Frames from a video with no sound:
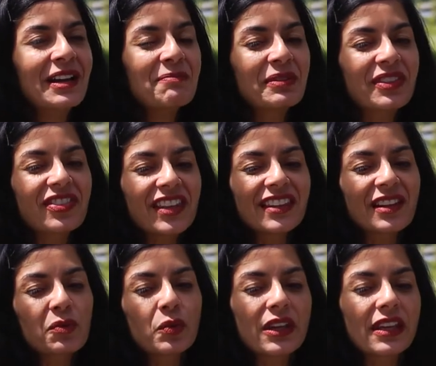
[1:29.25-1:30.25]
But the thing
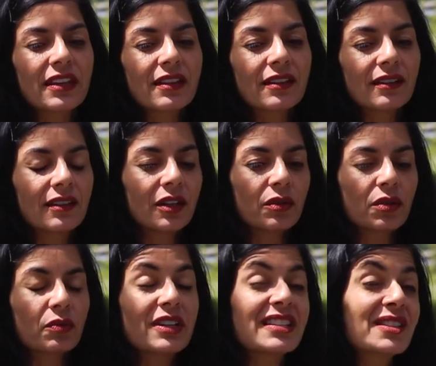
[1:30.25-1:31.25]
that we, you know,
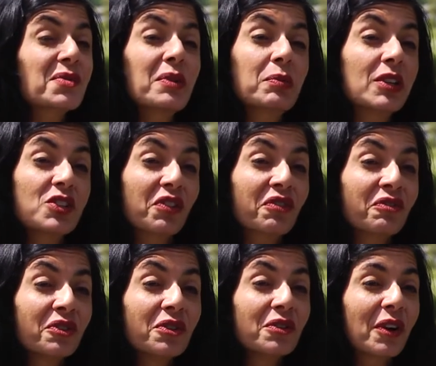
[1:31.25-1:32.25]
the reasons we reach for
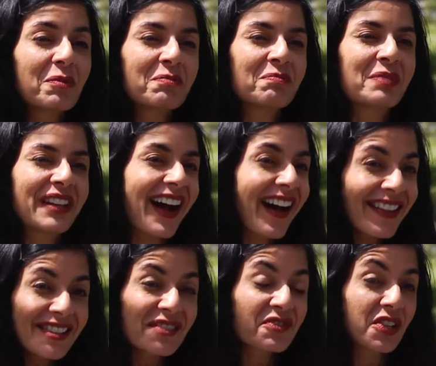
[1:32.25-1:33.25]
food are
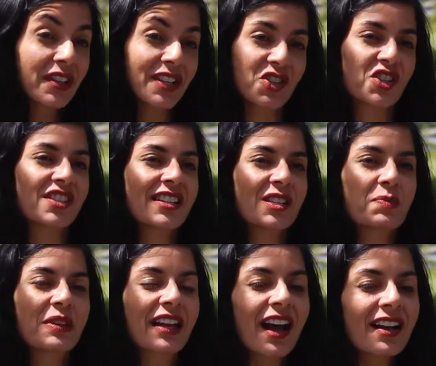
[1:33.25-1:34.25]
because of deliciousness,
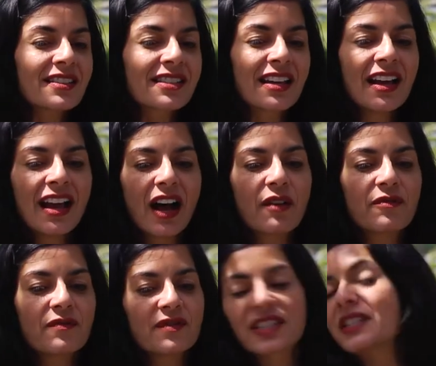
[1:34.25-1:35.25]
because of
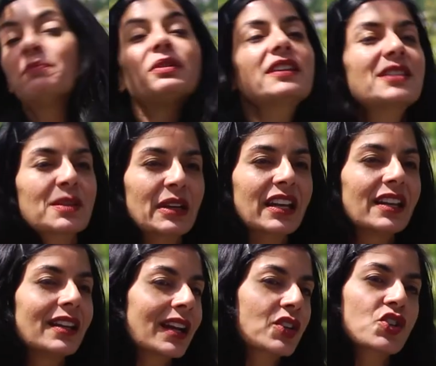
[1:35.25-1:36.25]
symbolism, a
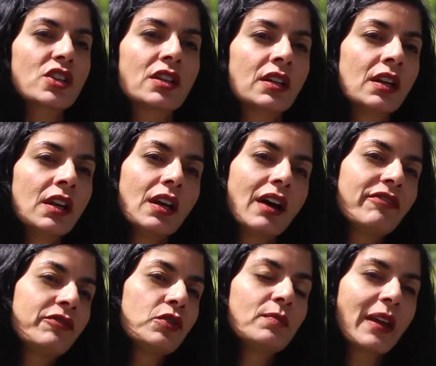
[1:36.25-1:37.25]
connection a
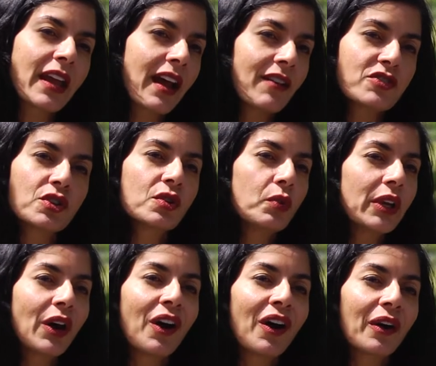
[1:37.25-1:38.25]
food may have to who
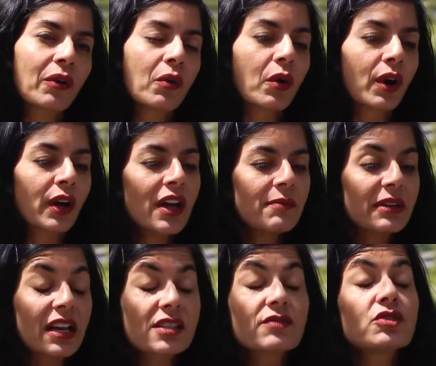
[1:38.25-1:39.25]
we are, or
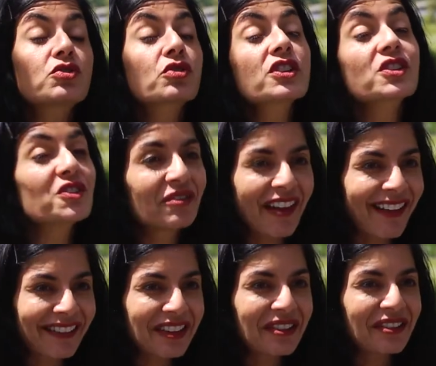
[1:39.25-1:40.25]
because of nutritional
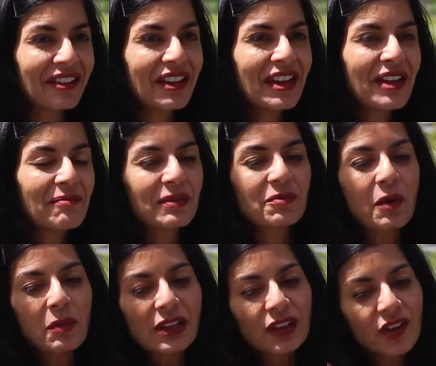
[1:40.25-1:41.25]
value. But
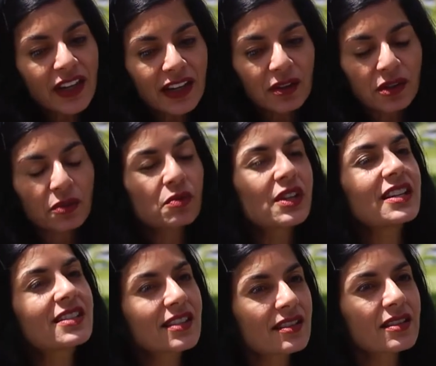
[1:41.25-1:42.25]
when we look at the
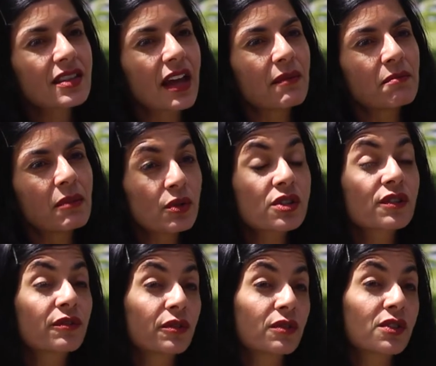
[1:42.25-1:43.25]
reasons that most
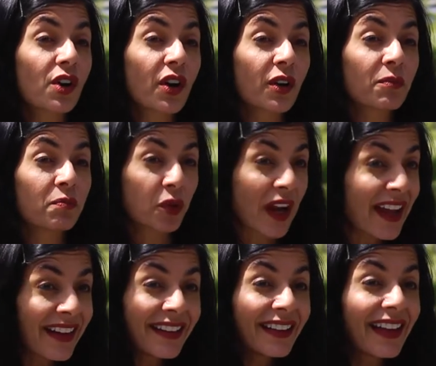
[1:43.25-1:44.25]
foods are
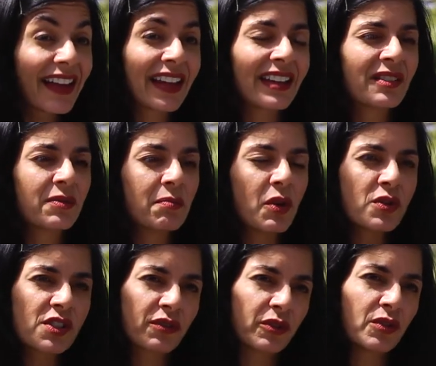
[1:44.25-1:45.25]
bred and
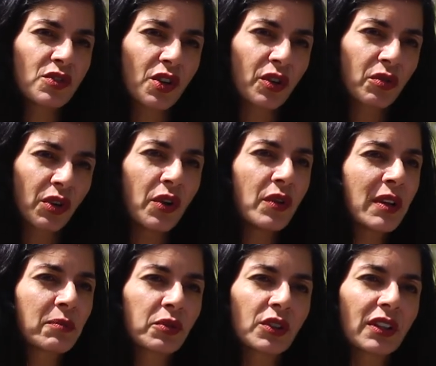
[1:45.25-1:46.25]
most foods are grown
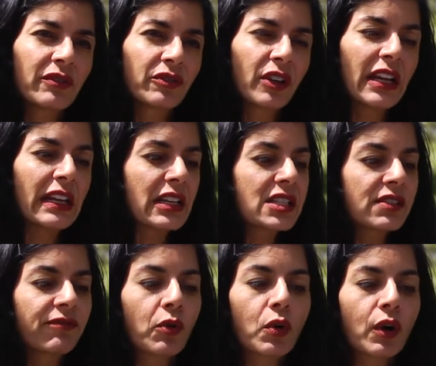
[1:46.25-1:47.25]
and proliferate, it's
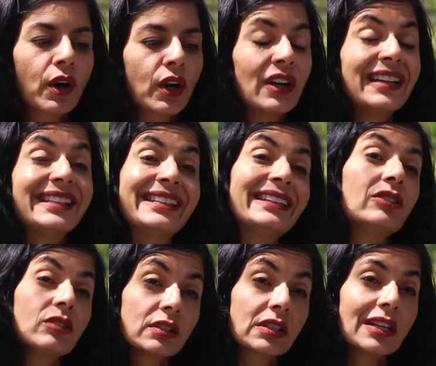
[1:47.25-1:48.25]
for
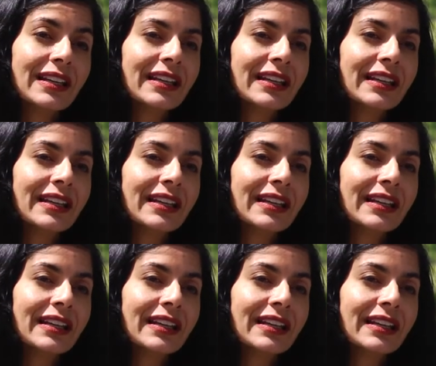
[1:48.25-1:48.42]
yield.